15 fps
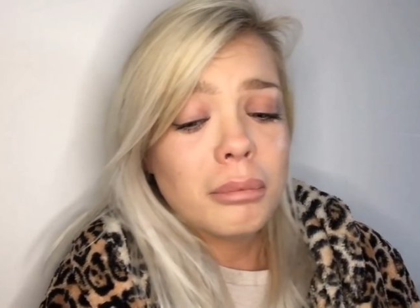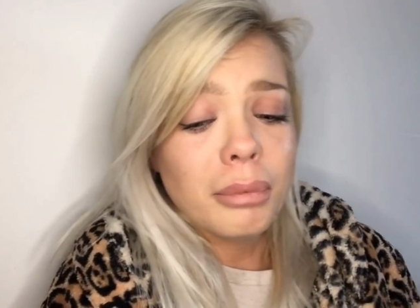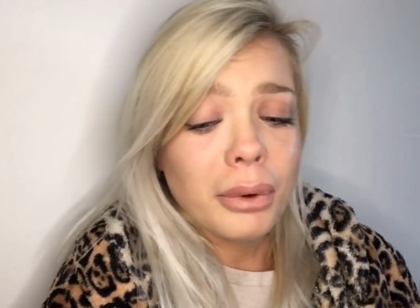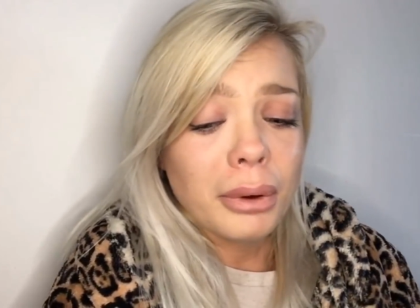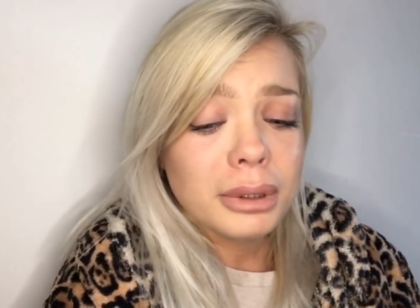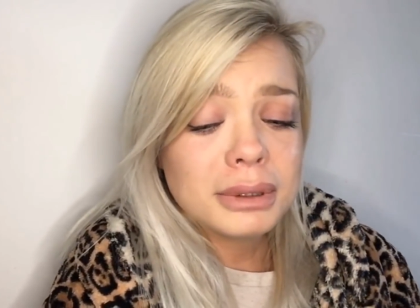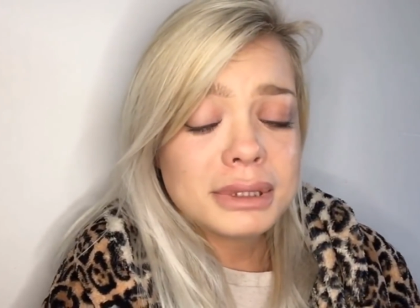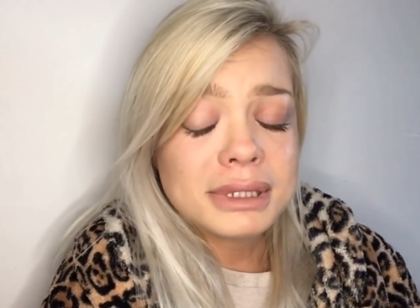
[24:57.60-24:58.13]

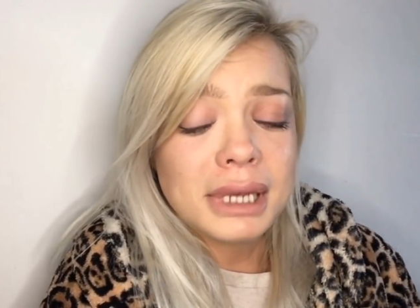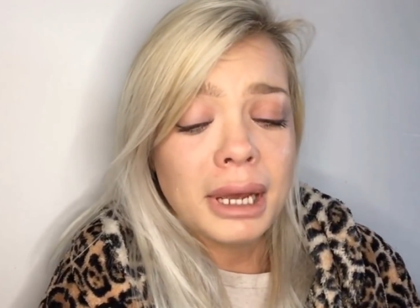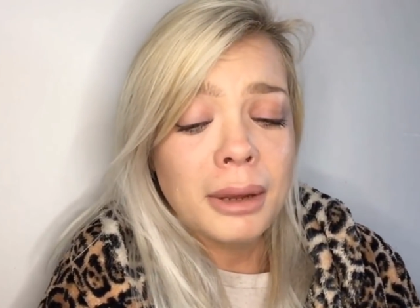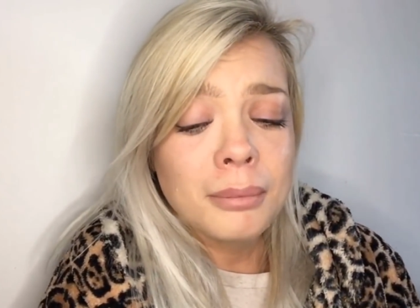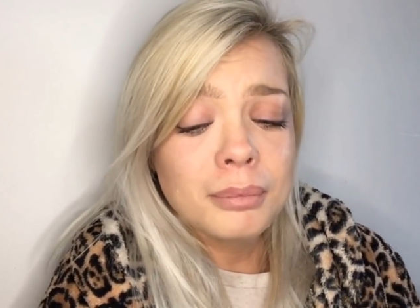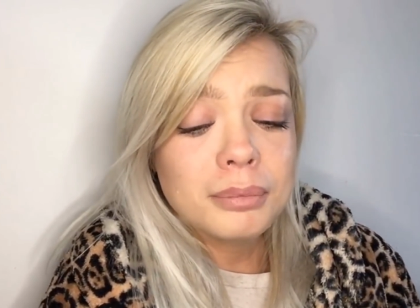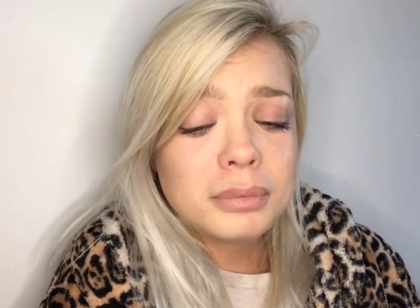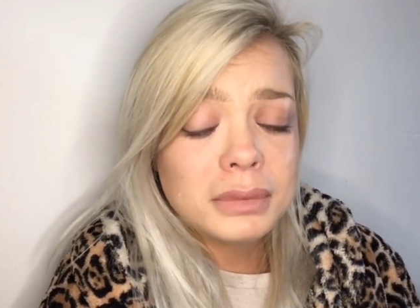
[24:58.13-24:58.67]
But
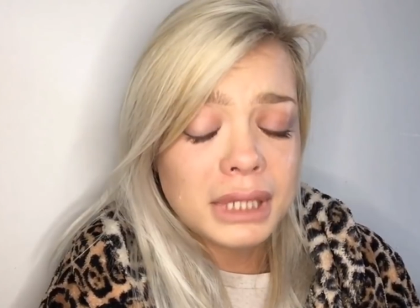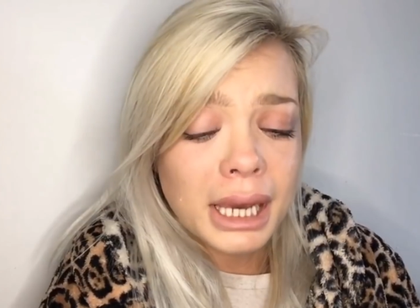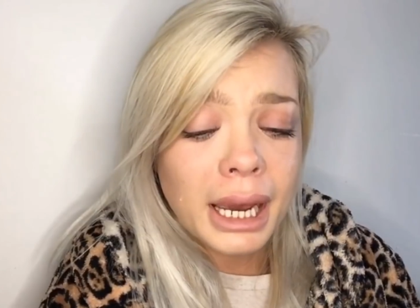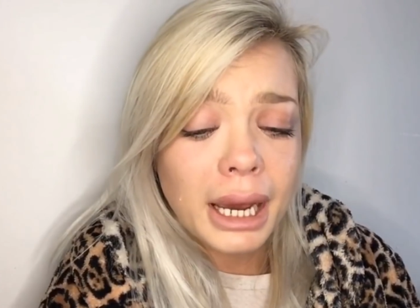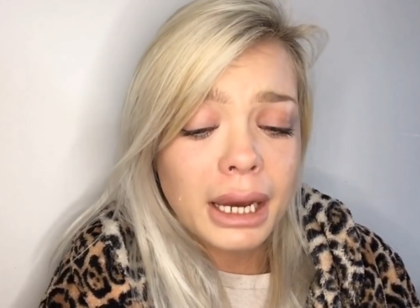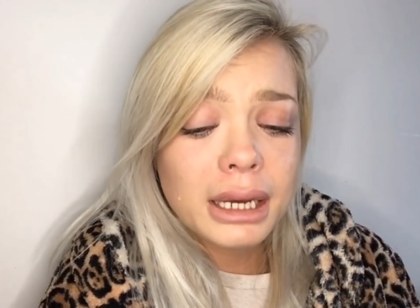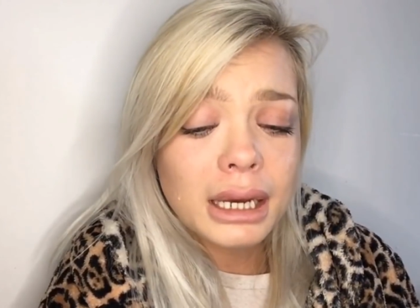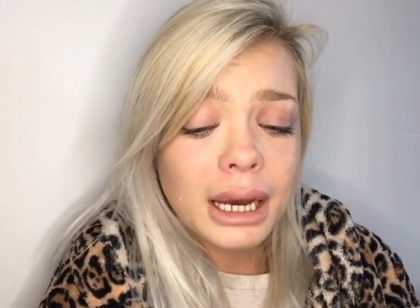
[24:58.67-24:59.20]

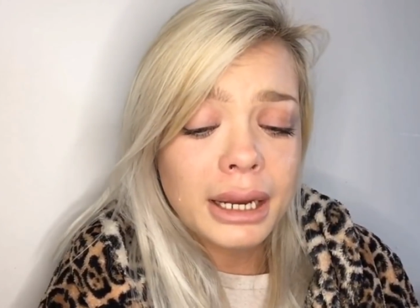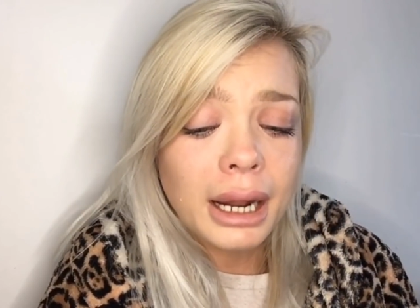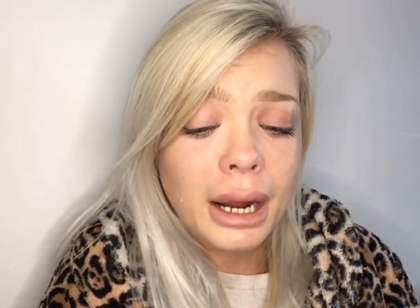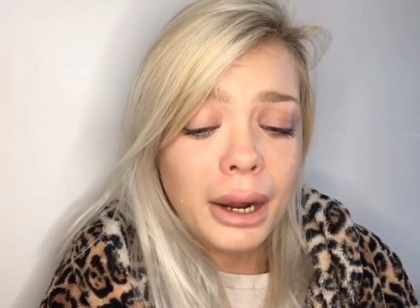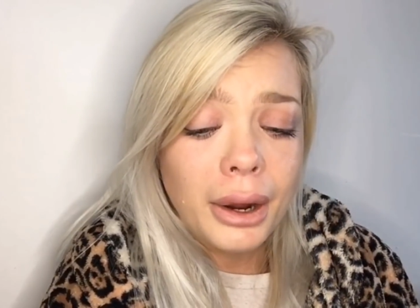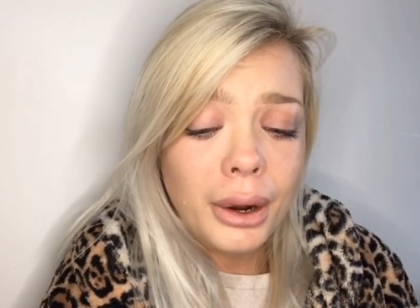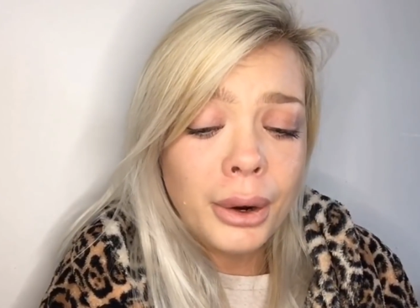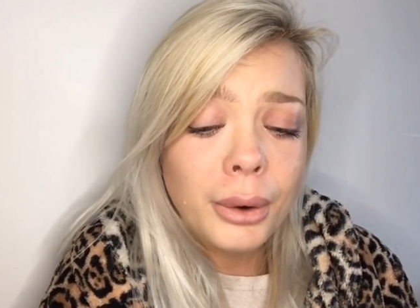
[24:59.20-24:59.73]
yeah, and
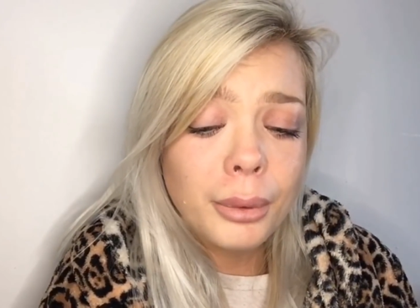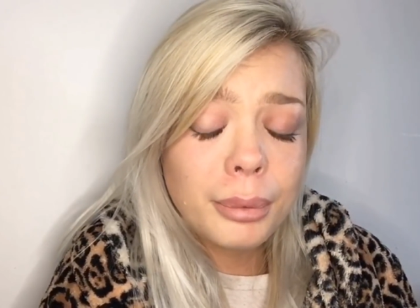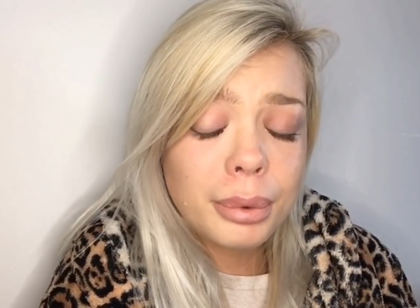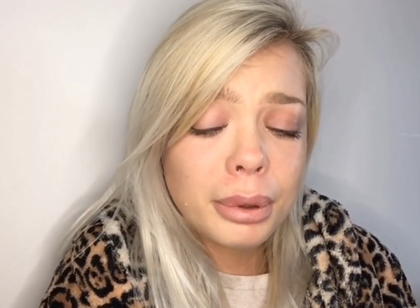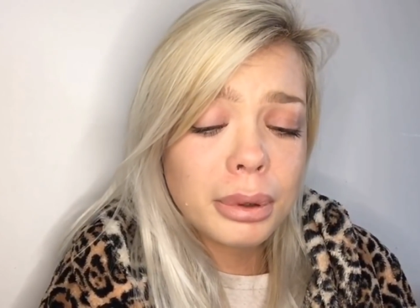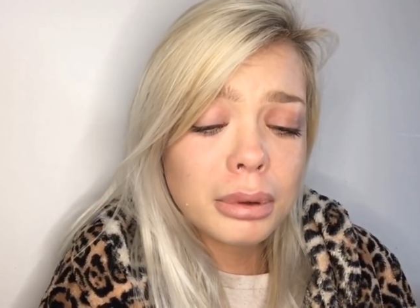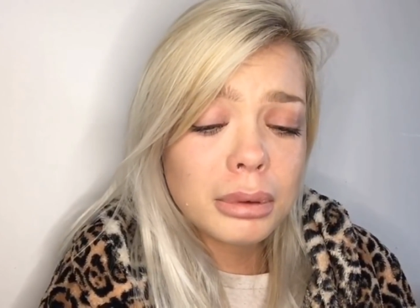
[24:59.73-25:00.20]
I hope,